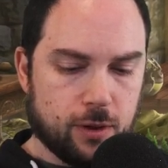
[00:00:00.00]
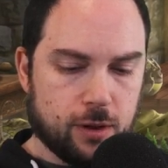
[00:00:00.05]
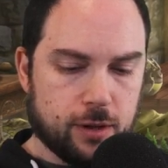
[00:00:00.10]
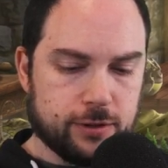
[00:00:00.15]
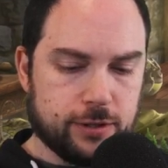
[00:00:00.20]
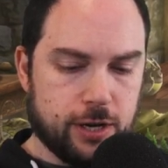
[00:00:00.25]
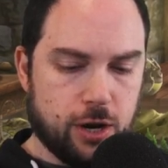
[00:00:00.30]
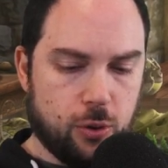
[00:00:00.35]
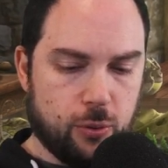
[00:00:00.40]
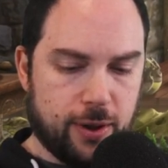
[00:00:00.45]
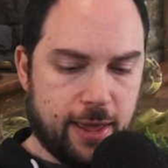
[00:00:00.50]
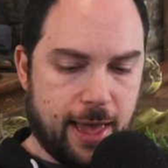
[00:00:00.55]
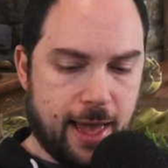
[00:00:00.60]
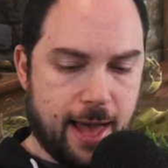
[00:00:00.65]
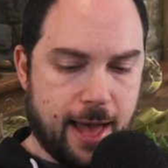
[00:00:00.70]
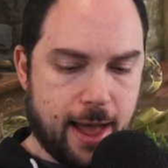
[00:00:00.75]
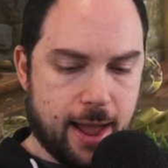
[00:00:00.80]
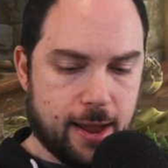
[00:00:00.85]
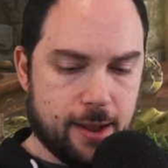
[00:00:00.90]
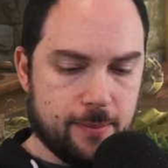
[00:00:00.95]
Did
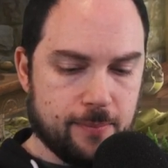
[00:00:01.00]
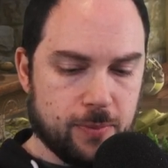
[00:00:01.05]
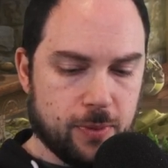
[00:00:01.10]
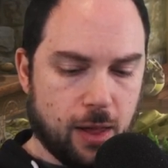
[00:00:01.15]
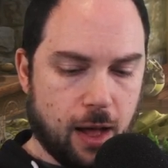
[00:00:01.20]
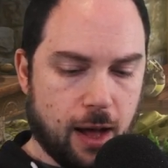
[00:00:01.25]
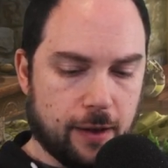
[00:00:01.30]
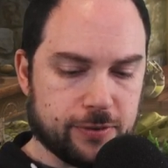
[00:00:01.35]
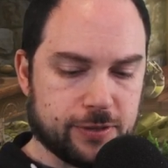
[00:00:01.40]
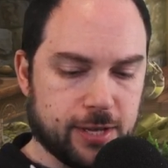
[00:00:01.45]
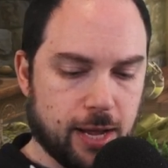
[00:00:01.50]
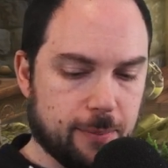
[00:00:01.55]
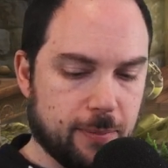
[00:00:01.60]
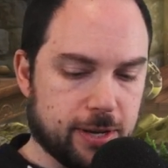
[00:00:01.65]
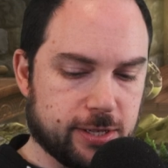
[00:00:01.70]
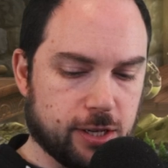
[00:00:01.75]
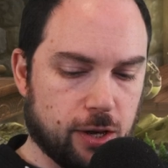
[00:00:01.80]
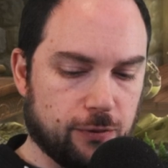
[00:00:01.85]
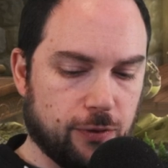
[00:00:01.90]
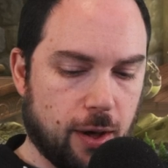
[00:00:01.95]
okay. I've set
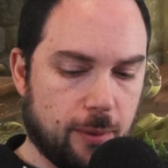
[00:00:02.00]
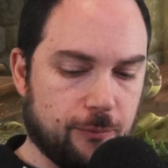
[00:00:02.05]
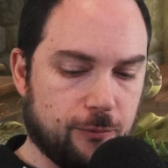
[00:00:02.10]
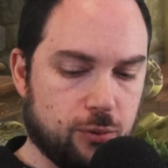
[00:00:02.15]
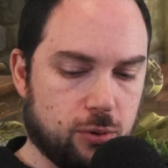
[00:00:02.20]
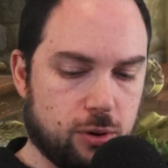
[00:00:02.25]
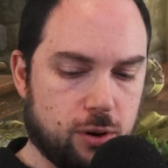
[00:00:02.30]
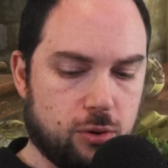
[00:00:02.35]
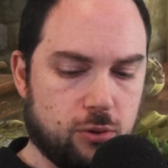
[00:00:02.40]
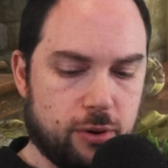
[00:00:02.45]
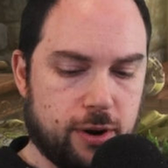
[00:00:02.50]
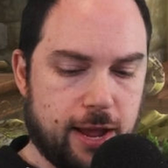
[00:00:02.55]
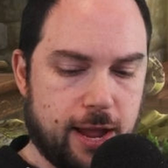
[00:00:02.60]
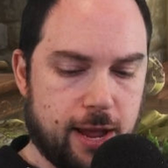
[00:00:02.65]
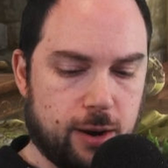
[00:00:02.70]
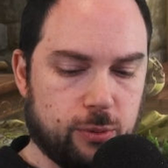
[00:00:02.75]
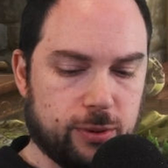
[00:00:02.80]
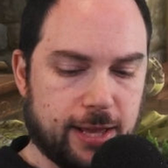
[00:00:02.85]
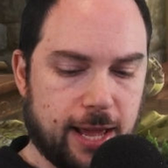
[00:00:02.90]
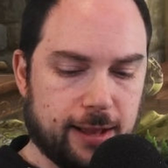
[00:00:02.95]
myself up for a
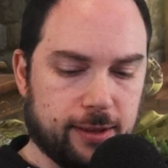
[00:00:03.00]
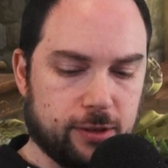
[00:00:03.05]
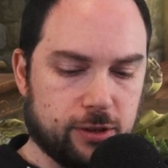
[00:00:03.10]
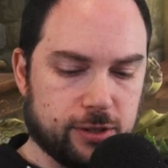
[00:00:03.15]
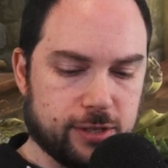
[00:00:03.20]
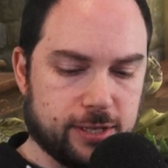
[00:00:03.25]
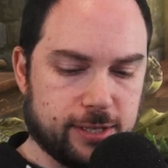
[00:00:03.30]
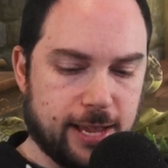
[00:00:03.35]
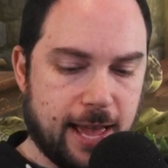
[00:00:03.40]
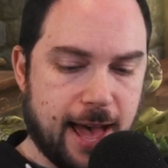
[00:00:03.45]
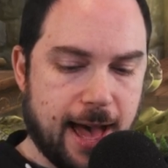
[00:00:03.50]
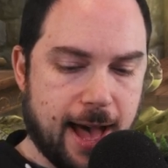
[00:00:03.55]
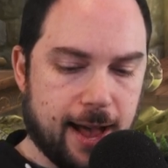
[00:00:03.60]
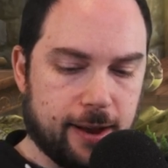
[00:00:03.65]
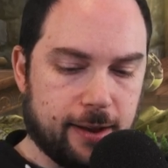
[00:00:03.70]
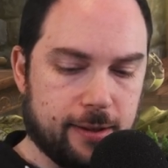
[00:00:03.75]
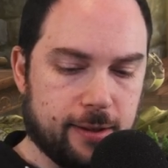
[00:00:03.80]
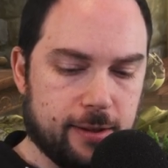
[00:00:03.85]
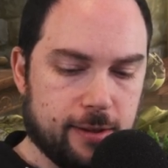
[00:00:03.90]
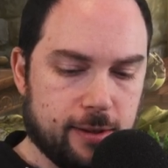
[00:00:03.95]
grenade with that little
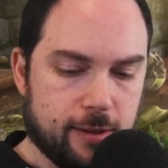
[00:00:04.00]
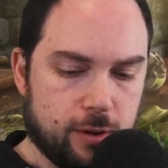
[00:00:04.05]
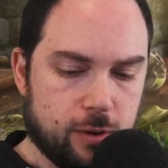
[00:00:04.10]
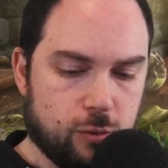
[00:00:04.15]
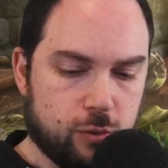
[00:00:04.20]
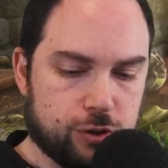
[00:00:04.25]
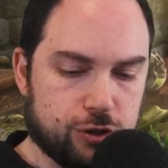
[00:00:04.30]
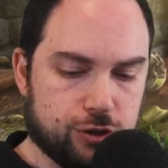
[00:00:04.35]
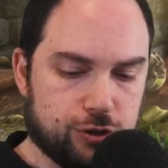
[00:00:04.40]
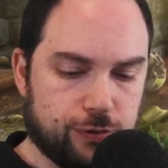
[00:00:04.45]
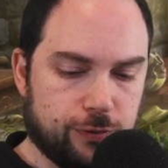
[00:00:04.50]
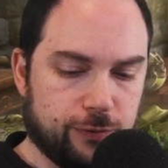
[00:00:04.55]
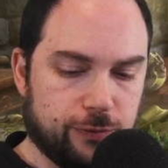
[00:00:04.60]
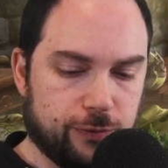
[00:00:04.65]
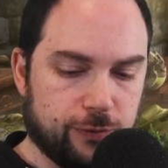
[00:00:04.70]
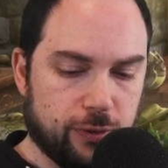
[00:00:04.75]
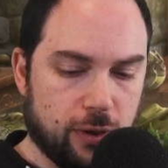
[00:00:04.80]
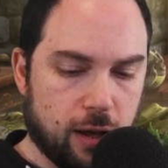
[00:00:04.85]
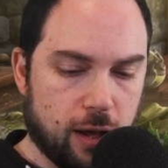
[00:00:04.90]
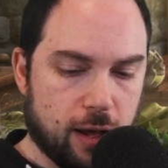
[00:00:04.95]
stack, which is
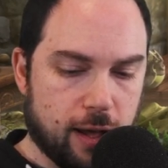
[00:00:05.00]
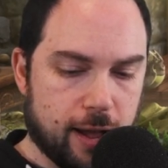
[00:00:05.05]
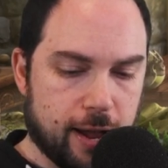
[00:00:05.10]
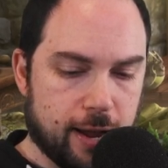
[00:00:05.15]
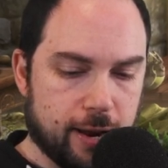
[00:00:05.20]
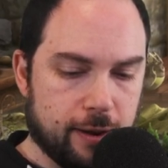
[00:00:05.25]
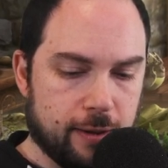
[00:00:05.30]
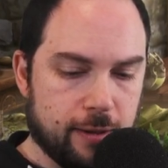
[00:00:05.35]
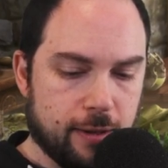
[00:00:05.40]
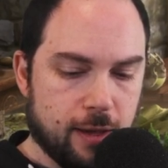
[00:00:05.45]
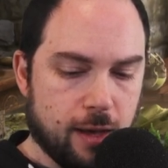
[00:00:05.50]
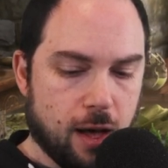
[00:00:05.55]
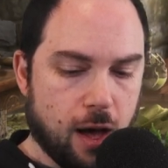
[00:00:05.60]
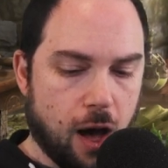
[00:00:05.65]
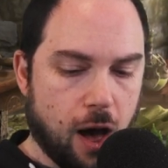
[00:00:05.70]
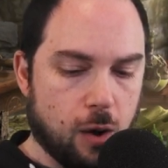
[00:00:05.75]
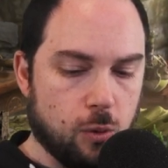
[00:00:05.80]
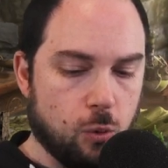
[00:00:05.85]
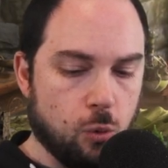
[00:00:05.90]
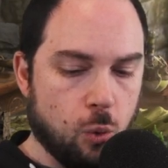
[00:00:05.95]
fine.
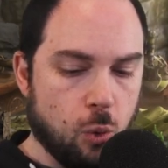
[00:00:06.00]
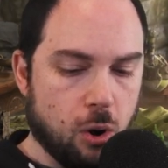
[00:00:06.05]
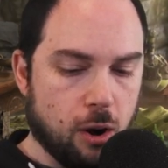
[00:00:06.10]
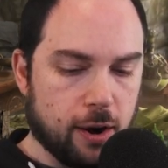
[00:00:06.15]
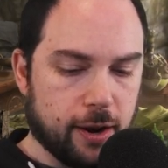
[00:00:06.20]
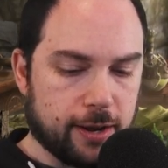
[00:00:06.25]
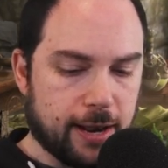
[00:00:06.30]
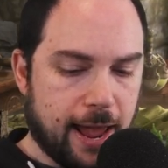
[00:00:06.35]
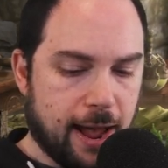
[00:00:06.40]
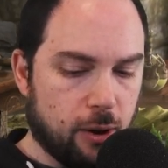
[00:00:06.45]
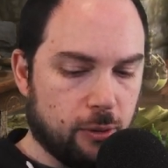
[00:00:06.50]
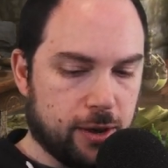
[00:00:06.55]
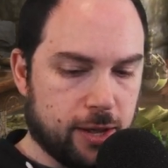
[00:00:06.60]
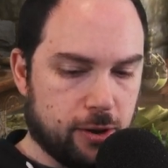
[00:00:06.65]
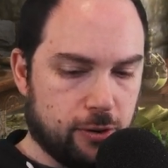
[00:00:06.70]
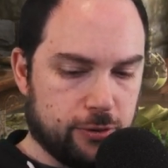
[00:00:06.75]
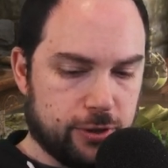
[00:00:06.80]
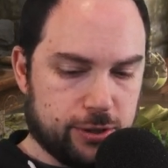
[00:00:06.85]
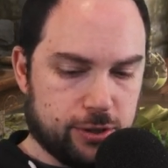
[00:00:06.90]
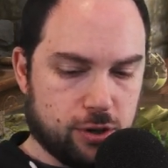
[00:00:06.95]
I want to now
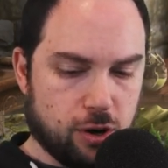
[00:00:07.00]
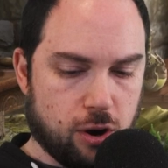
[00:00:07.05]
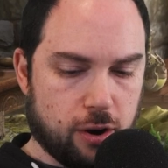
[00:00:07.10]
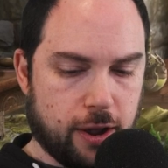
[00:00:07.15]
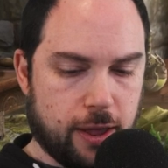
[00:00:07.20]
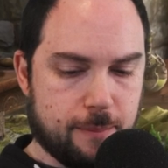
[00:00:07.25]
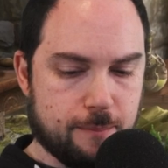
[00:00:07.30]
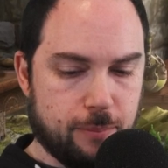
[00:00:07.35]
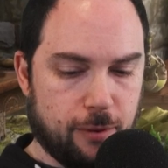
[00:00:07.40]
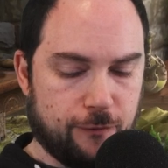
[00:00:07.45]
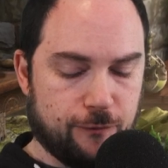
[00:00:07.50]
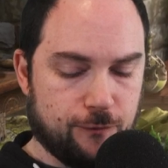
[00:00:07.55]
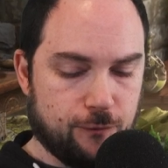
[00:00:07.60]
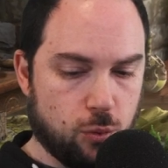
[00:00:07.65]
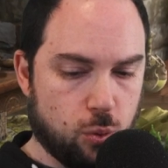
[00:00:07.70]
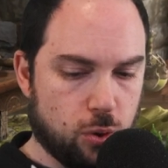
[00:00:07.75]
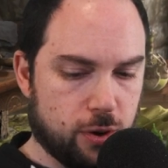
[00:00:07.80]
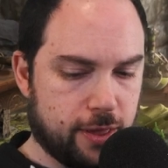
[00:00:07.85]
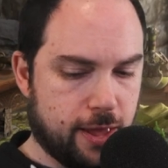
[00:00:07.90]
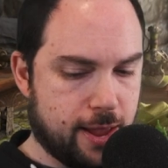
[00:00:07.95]
kill this target
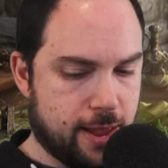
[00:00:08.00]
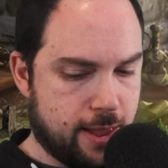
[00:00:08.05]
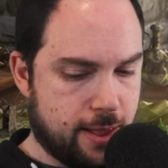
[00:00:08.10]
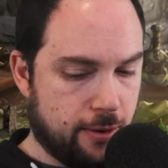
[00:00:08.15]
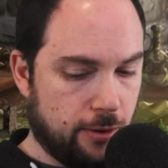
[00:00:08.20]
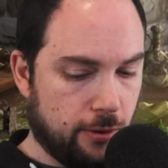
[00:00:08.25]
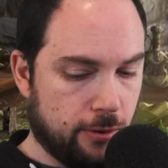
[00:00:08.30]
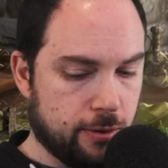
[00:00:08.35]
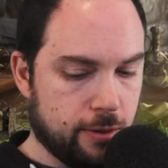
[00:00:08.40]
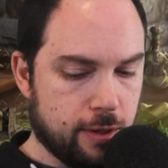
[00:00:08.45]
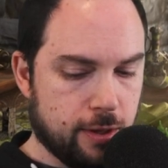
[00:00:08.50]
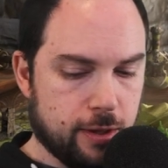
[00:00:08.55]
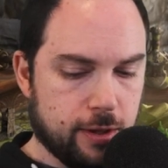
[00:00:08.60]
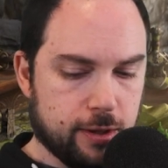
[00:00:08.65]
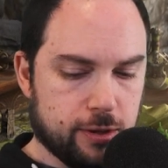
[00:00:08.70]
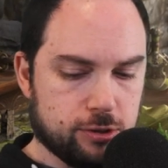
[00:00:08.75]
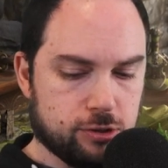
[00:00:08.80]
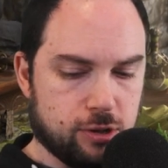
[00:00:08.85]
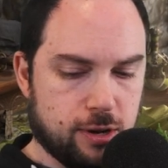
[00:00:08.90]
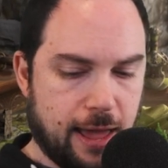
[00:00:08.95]
before they heal.
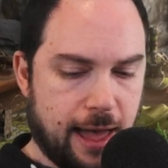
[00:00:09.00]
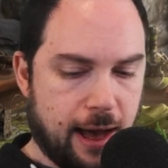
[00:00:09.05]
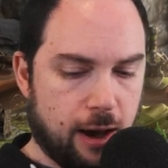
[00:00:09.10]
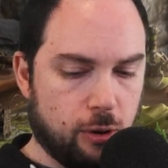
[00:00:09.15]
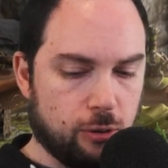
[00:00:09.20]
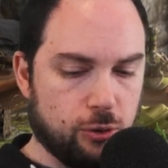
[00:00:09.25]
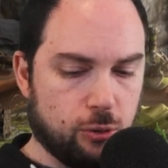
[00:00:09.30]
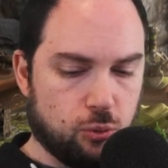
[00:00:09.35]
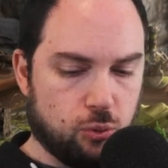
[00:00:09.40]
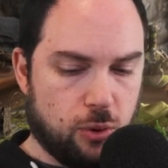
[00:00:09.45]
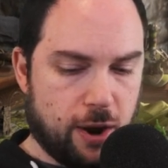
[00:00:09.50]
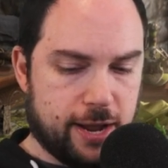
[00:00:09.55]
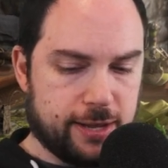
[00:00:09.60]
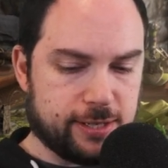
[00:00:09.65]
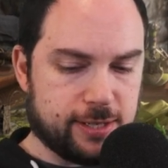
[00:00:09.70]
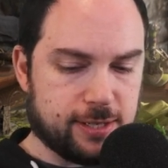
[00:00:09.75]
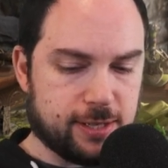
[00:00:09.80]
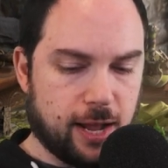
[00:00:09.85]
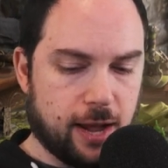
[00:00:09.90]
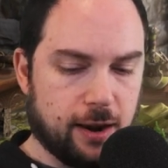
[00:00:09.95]
So now the
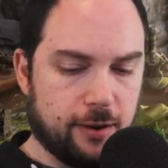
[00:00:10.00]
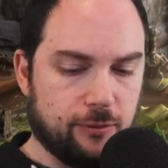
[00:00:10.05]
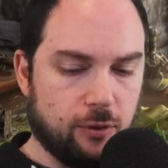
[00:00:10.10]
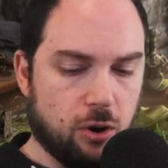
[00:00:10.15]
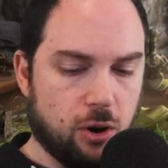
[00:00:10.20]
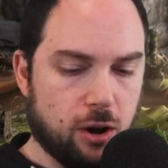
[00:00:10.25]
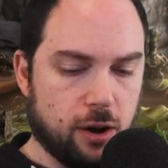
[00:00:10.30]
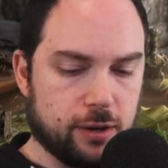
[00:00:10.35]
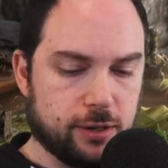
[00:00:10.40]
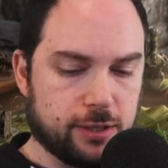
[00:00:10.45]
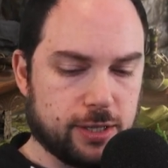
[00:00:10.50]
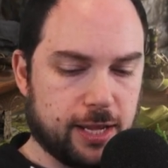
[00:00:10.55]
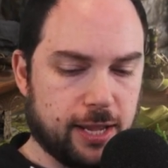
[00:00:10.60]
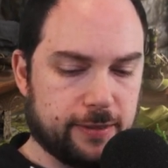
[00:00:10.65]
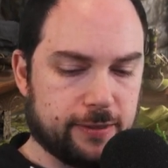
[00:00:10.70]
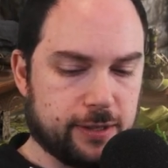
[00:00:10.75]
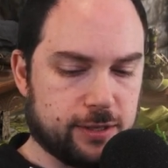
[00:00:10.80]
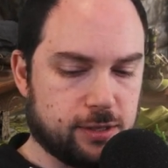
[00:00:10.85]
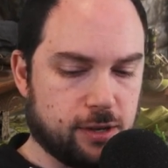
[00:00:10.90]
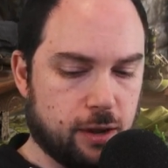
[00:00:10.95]
race is kind of on to
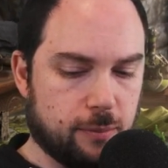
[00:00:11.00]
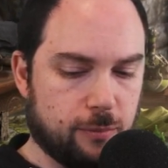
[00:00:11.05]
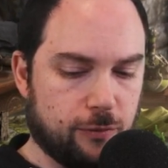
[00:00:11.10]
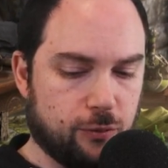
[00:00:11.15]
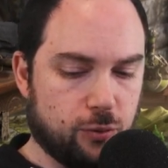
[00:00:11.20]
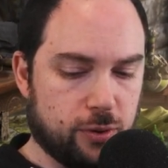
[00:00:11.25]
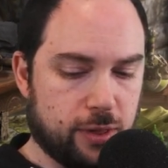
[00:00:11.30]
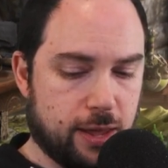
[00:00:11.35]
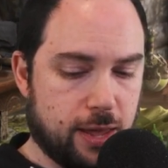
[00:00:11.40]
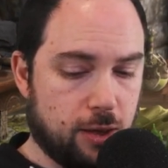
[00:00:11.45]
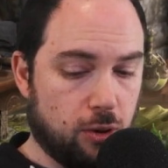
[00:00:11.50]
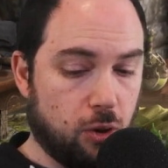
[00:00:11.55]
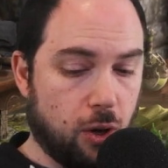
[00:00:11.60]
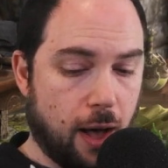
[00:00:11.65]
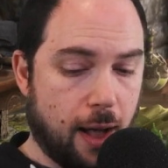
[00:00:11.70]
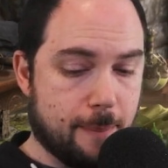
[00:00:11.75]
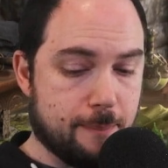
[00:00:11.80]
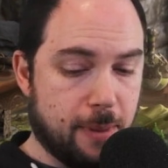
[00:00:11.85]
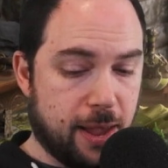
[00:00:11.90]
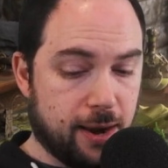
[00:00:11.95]
get this done before they heal.
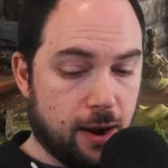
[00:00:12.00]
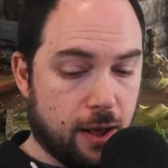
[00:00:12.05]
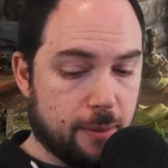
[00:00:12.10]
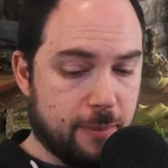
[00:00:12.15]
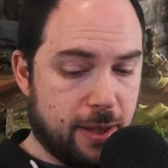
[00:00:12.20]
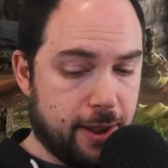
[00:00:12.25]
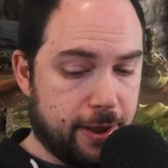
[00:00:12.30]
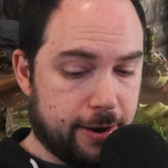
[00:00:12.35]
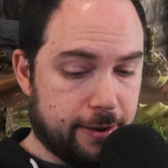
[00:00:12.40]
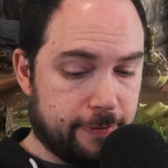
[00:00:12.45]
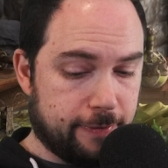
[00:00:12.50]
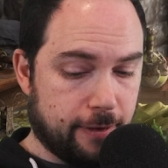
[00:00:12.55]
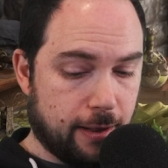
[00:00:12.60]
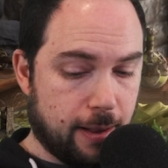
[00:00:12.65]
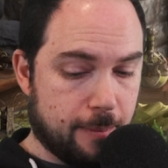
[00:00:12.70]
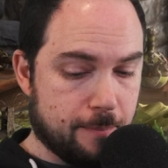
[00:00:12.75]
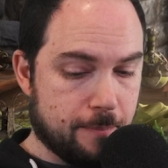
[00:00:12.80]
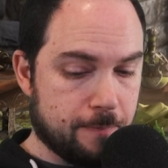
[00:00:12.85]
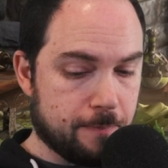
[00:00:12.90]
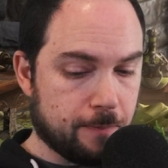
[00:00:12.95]
I may not make it in
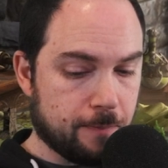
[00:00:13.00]
time.